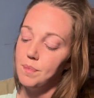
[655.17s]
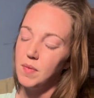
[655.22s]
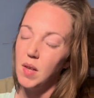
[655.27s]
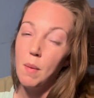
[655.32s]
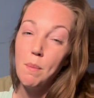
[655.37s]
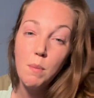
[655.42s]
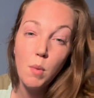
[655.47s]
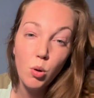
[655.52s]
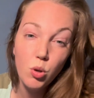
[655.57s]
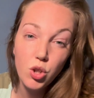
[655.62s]

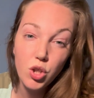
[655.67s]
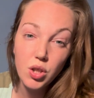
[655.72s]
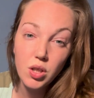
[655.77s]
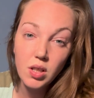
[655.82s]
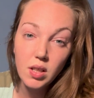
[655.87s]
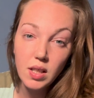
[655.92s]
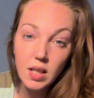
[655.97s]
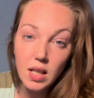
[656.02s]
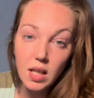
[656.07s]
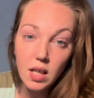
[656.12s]

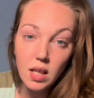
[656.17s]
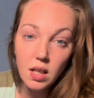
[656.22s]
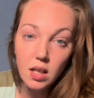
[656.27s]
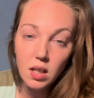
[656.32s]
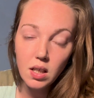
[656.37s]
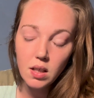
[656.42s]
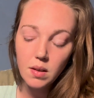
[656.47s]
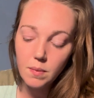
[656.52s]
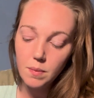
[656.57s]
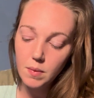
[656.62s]
emotionally.
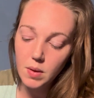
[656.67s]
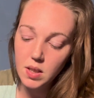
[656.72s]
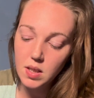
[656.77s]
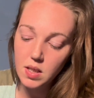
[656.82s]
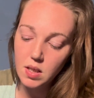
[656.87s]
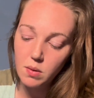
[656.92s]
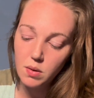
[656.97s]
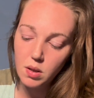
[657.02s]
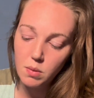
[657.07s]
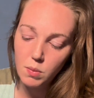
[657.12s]
Let's
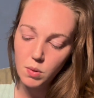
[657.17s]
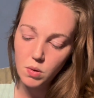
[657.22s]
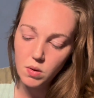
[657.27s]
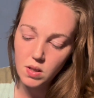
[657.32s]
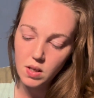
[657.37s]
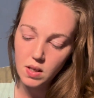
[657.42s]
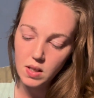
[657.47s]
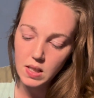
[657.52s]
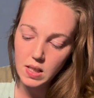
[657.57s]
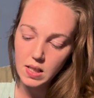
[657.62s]
see what the moon
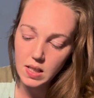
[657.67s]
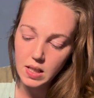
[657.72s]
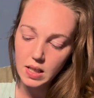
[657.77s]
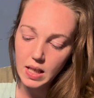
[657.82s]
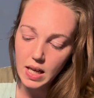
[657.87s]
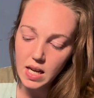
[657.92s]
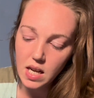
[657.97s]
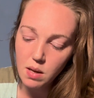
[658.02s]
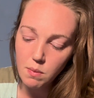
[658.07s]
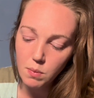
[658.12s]
says. It says,
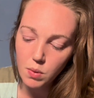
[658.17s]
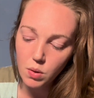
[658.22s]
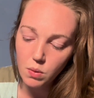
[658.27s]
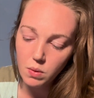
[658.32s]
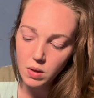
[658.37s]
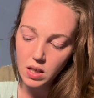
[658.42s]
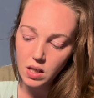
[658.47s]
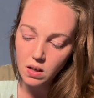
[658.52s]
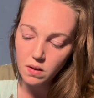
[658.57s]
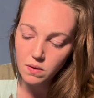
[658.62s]
Lady
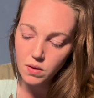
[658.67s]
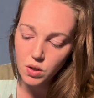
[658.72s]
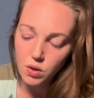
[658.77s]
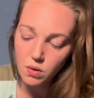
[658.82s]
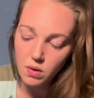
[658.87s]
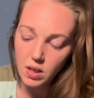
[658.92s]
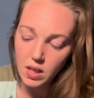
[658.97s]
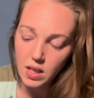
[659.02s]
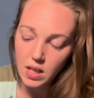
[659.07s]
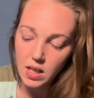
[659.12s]
Moon gives you
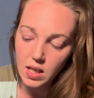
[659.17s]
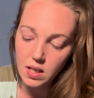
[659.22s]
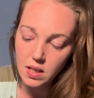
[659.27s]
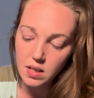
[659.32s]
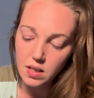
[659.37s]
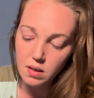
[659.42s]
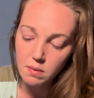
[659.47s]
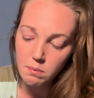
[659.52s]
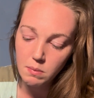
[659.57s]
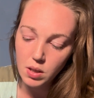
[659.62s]
the keys
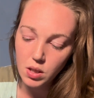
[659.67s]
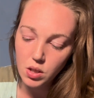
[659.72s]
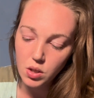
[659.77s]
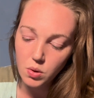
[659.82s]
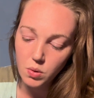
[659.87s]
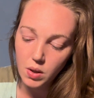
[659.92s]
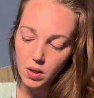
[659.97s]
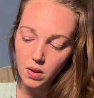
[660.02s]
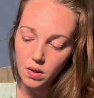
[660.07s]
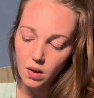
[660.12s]
to
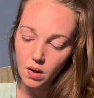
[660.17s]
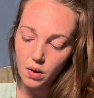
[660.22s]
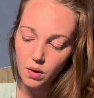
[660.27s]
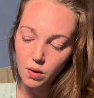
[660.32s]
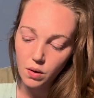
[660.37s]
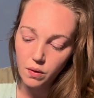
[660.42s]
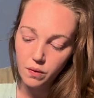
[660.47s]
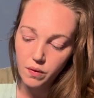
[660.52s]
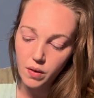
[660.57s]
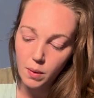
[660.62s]
mystery, the
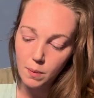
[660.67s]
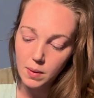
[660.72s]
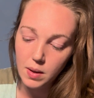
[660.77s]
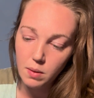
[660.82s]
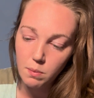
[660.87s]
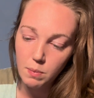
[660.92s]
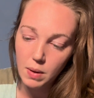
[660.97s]
other feminine